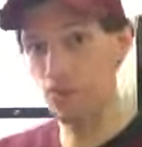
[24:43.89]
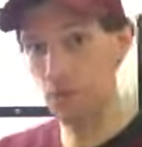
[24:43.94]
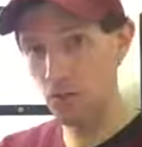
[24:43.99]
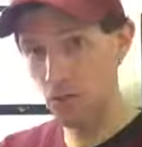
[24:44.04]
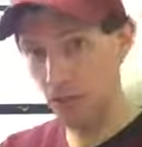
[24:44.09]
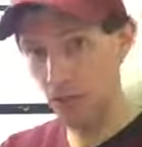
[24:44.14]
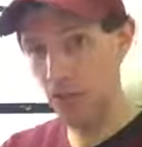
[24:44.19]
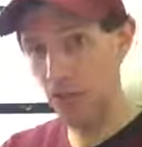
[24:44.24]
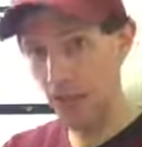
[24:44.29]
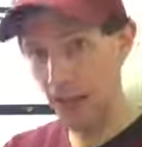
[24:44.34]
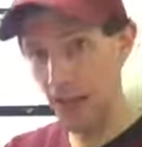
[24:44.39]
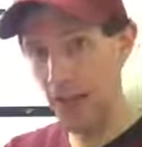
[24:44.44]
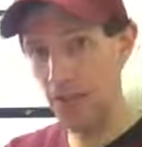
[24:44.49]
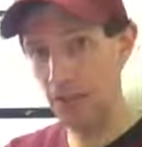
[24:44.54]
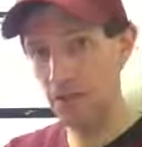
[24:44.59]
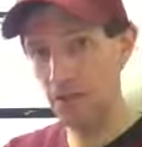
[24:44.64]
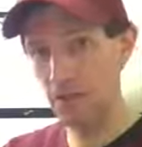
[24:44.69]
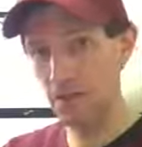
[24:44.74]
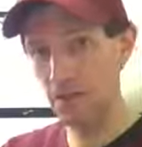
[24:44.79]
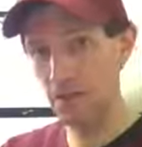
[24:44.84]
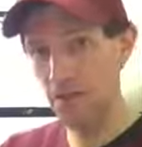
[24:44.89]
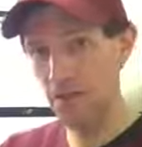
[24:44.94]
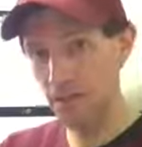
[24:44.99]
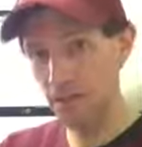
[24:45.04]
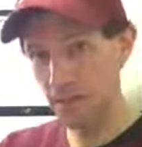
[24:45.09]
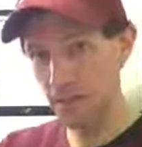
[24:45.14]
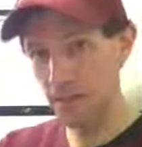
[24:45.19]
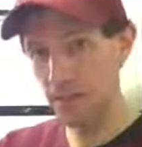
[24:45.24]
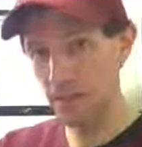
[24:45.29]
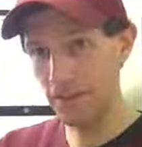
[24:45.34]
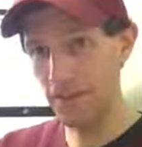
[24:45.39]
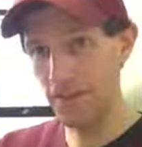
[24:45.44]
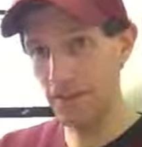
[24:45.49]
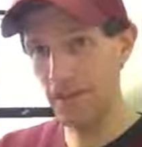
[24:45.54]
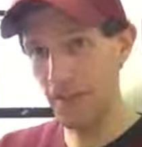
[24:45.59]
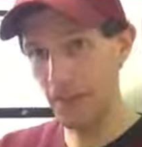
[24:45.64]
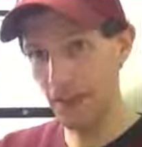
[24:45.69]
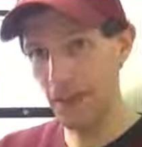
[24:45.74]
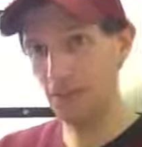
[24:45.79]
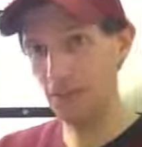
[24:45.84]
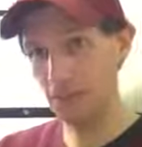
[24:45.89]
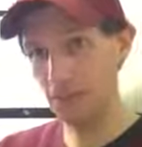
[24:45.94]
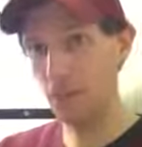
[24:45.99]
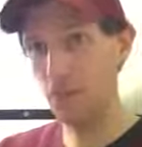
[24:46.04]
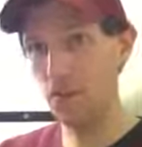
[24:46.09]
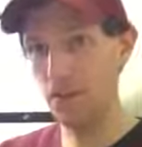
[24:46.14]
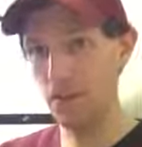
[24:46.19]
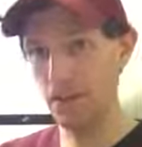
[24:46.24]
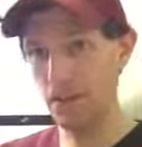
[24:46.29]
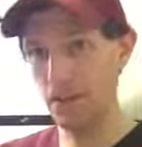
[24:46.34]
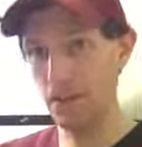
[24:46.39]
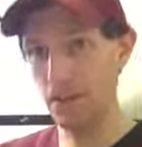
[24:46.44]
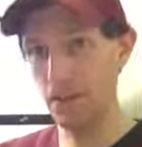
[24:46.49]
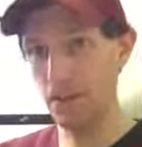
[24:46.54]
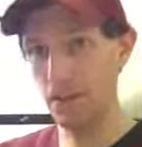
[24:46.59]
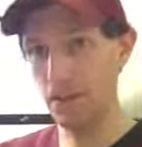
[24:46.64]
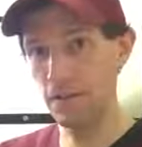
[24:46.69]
create this S protein